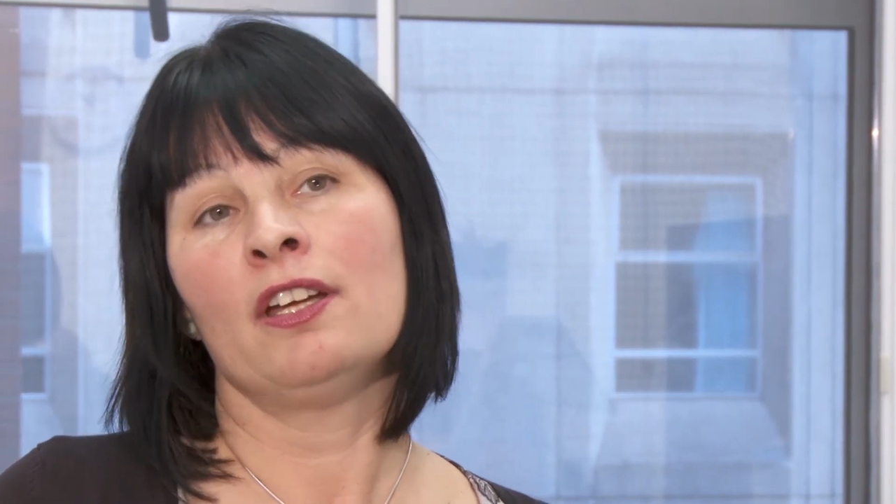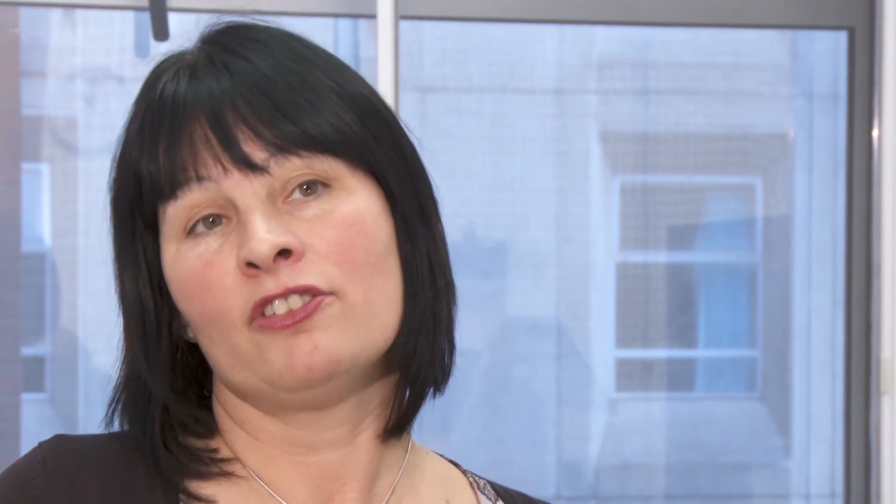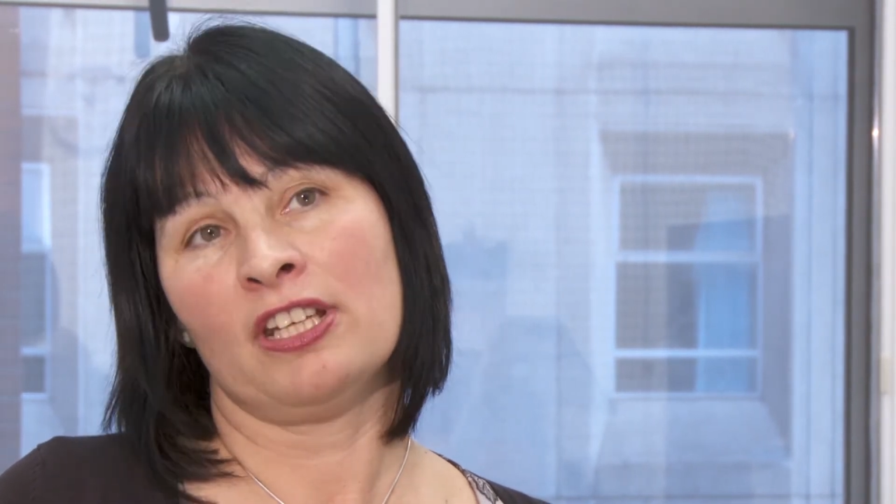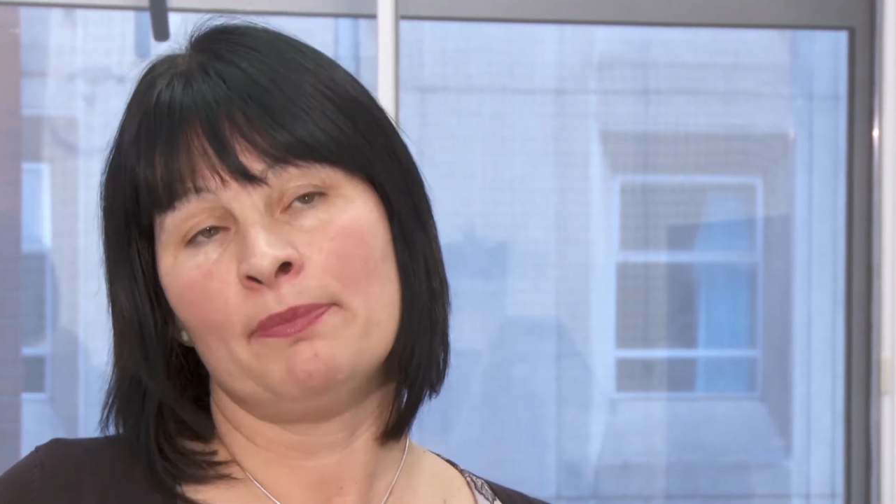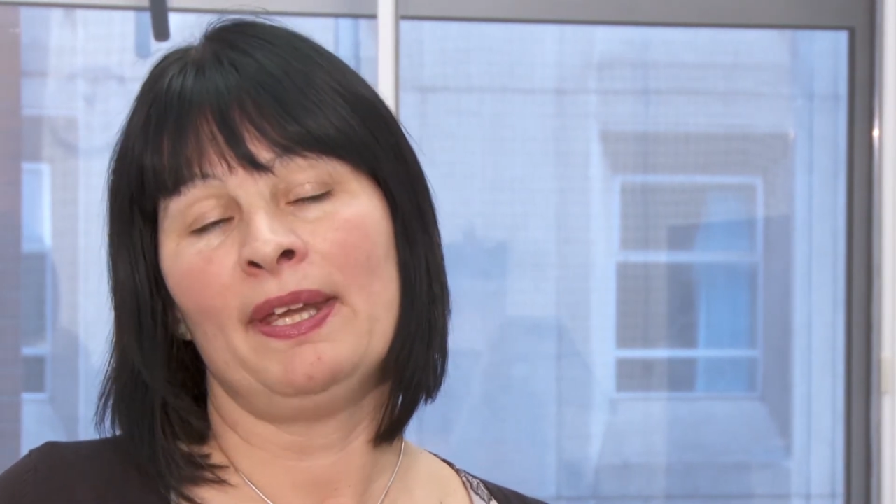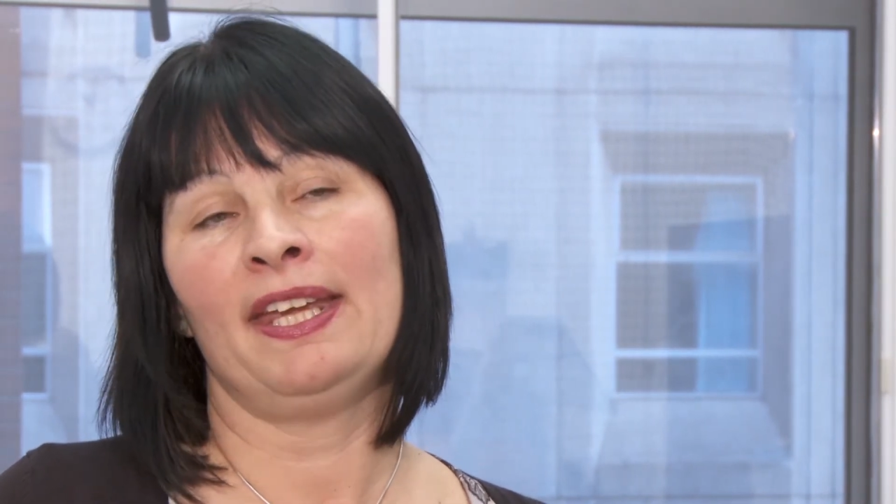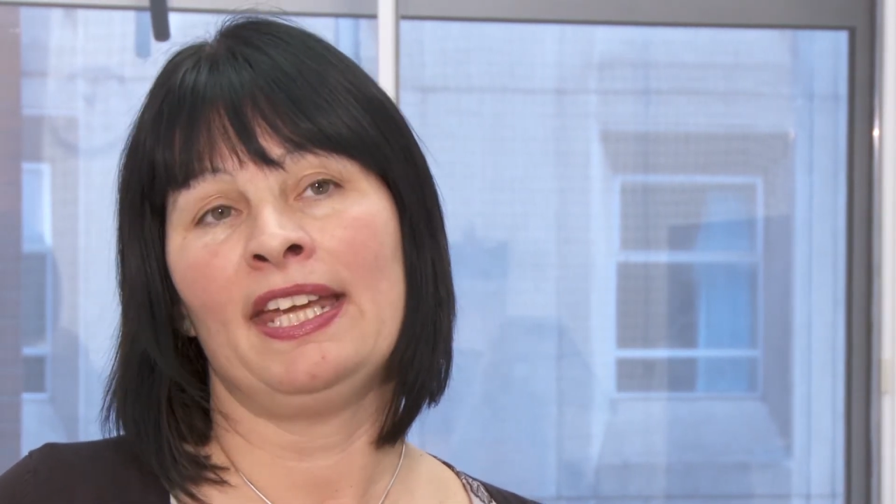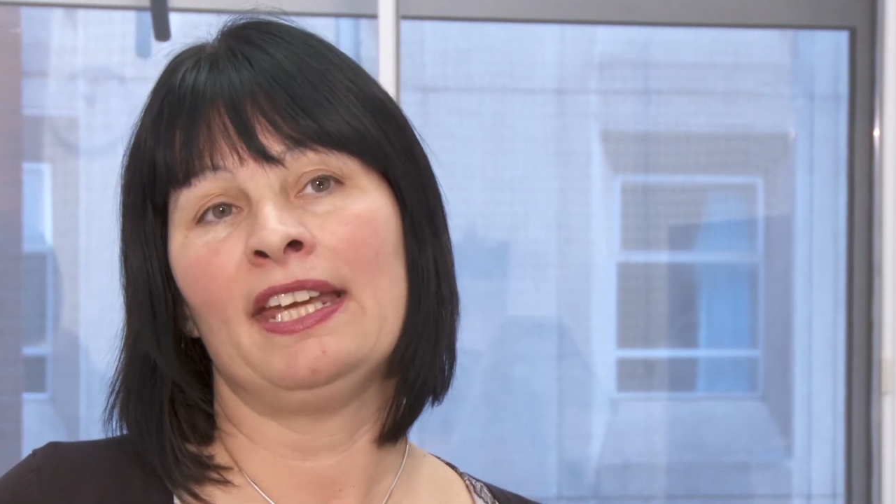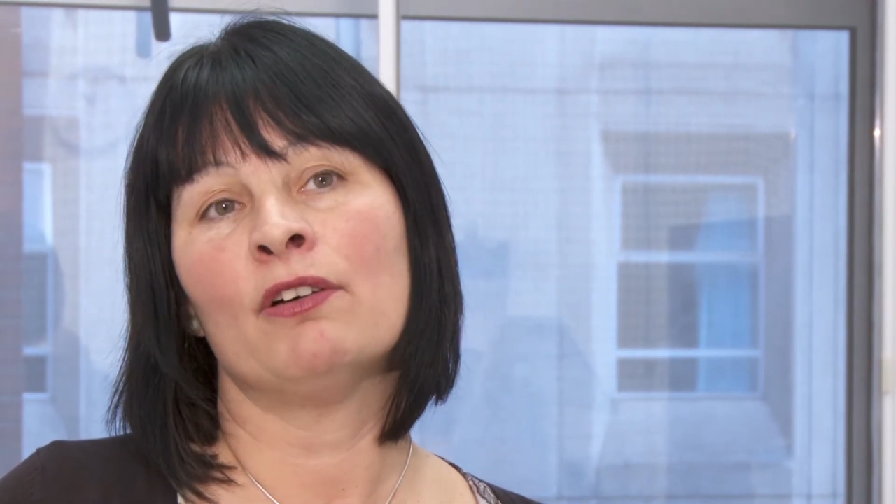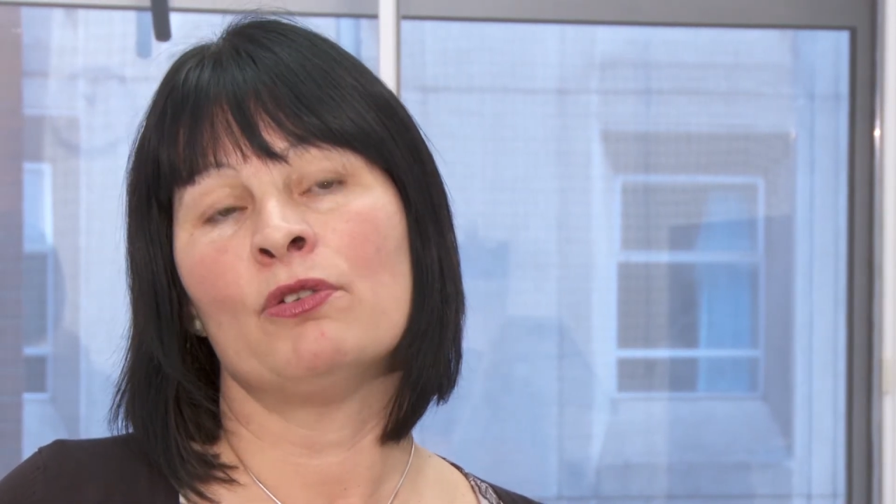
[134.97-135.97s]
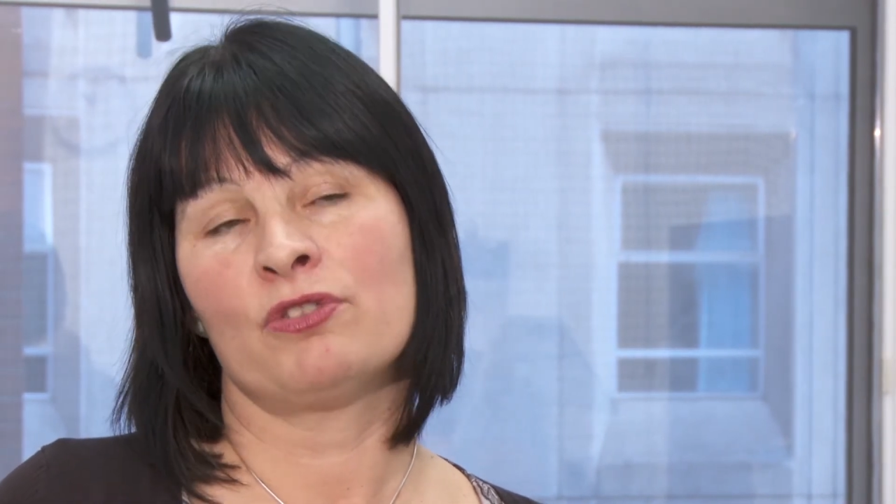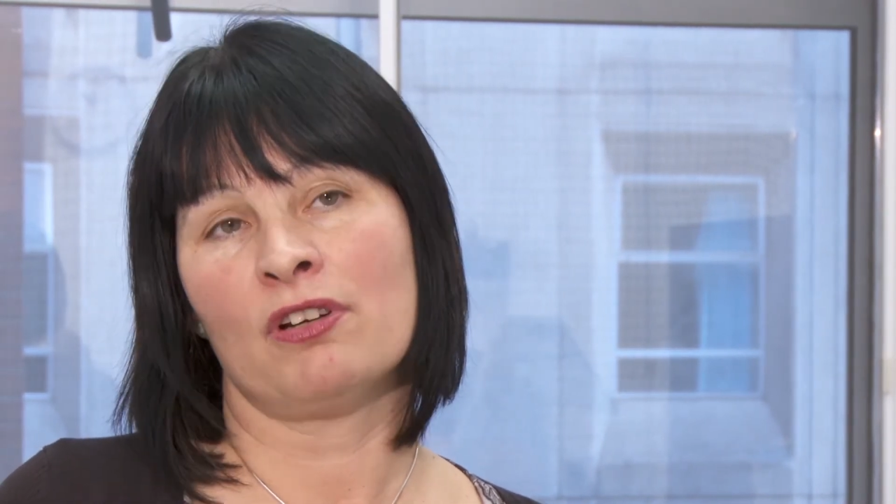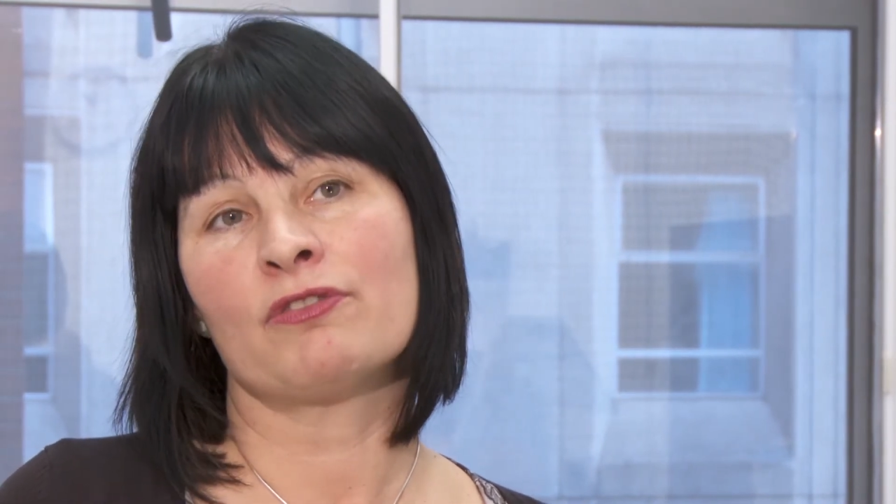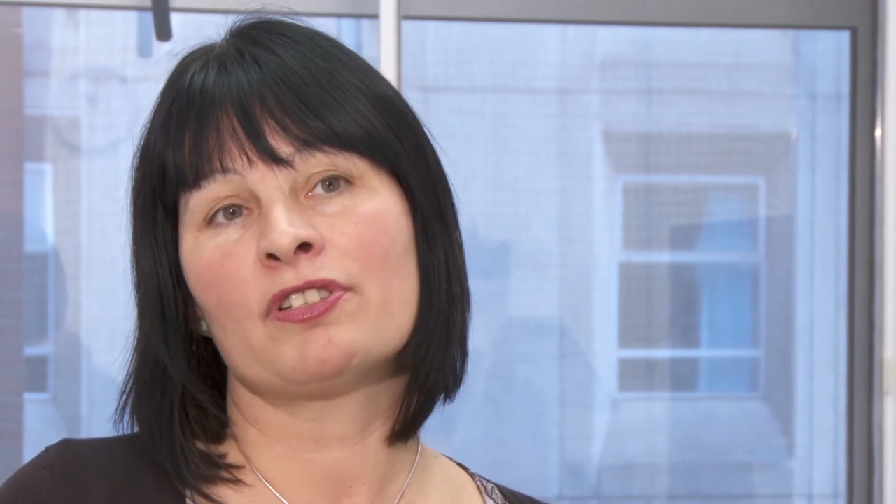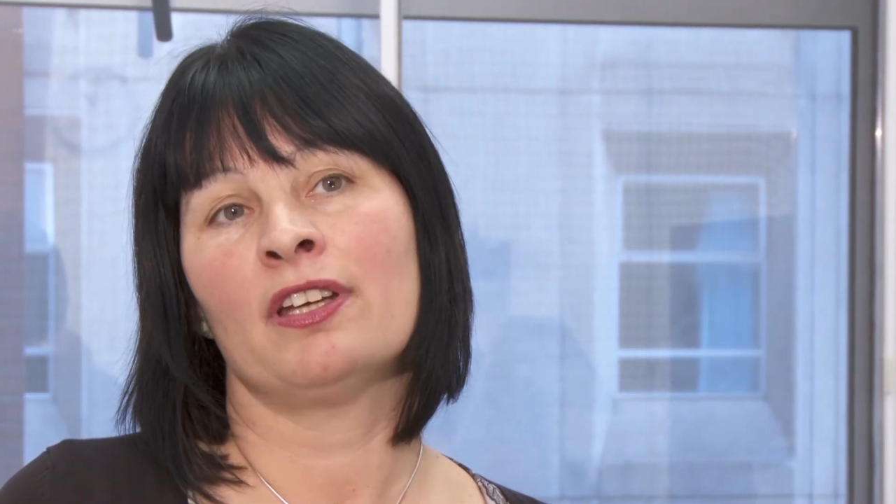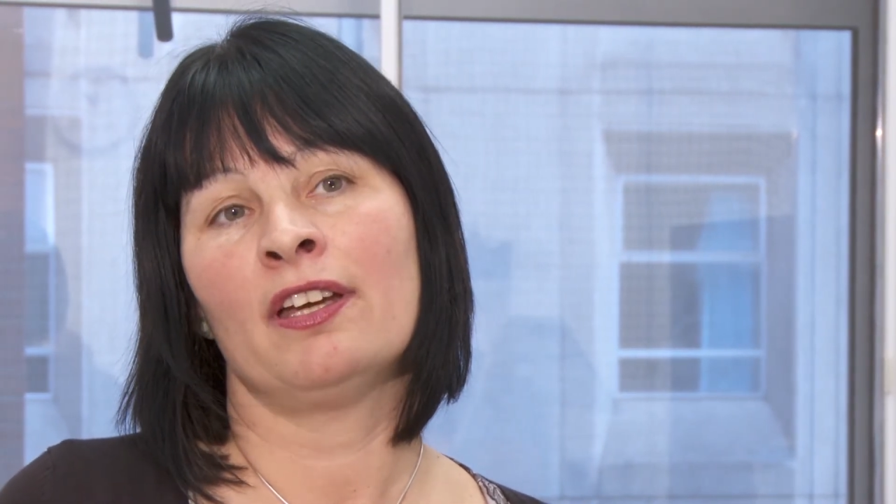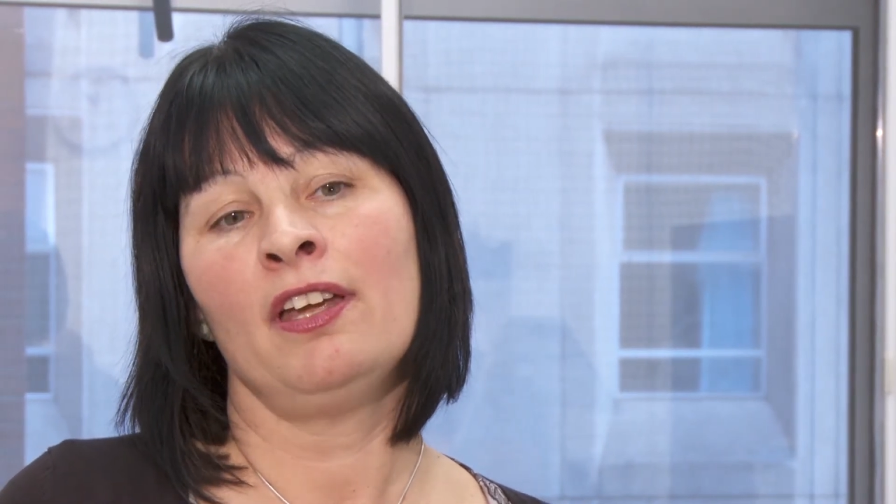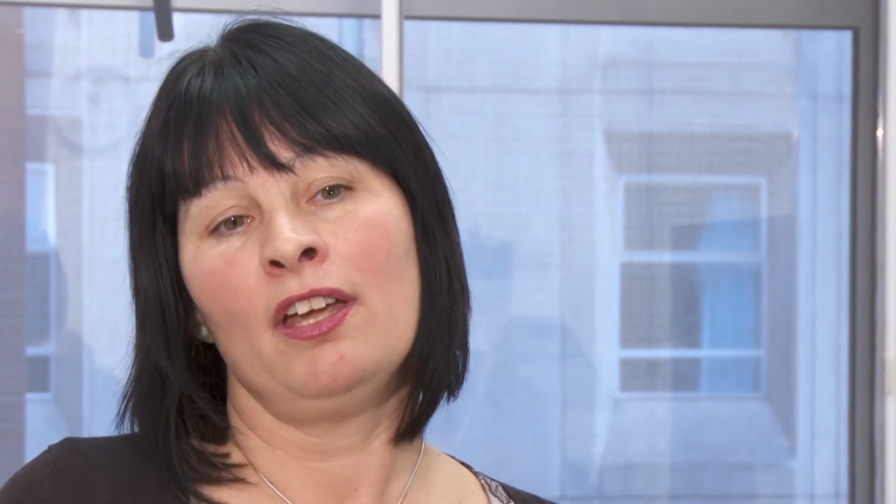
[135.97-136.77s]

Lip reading: GP or doctor